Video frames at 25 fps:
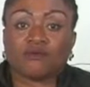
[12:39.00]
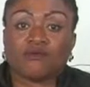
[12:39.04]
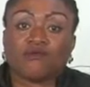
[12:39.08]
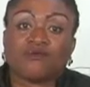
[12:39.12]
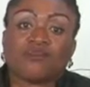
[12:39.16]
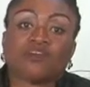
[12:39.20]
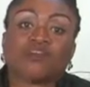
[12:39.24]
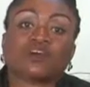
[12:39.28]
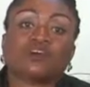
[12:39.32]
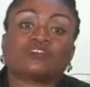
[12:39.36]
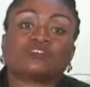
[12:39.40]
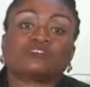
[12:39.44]

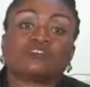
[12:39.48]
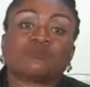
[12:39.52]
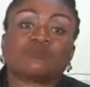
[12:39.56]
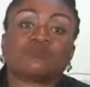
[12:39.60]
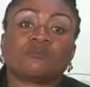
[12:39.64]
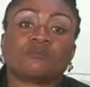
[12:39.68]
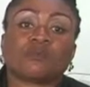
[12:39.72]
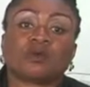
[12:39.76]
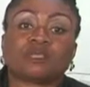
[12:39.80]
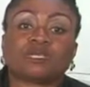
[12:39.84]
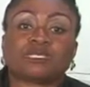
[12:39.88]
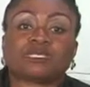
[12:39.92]
We also
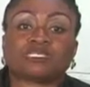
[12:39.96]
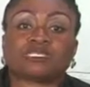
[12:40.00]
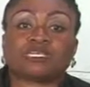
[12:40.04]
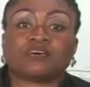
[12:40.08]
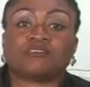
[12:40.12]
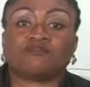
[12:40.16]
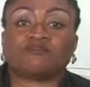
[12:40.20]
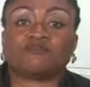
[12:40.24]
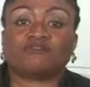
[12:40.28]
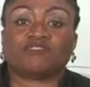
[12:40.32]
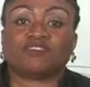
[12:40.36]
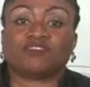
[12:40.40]

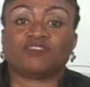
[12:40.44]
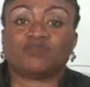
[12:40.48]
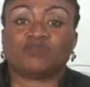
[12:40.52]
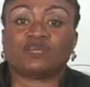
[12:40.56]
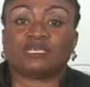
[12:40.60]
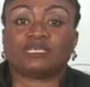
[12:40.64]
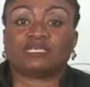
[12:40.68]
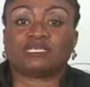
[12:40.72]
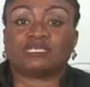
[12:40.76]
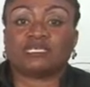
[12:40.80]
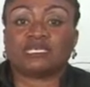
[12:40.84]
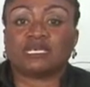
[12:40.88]
monitor
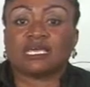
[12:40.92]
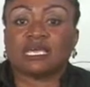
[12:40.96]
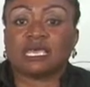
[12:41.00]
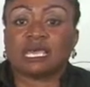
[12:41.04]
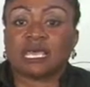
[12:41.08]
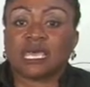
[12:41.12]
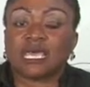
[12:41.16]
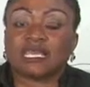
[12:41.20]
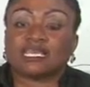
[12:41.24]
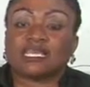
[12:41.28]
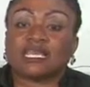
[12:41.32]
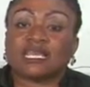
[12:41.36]
fluid
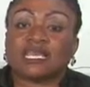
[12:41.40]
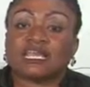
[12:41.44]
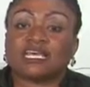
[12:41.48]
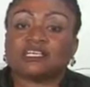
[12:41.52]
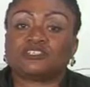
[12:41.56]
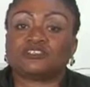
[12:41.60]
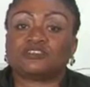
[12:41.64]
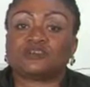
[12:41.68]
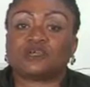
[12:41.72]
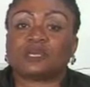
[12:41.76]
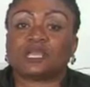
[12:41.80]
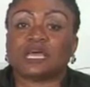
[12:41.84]
and
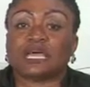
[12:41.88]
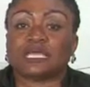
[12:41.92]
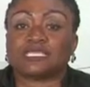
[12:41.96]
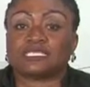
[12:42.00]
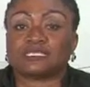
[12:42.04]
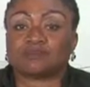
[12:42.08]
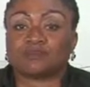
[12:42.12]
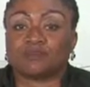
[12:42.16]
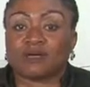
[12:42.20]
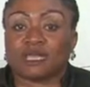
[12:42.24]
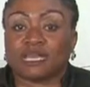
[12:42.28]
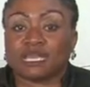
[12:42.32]

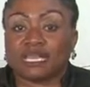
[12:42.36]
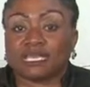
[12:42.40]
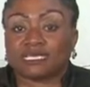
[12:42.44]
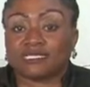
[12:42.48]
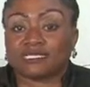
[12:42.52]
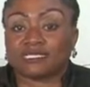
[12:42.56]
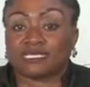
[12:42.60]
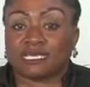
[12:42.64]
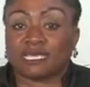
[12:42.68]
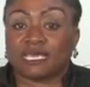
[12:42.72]
electrolytes balance,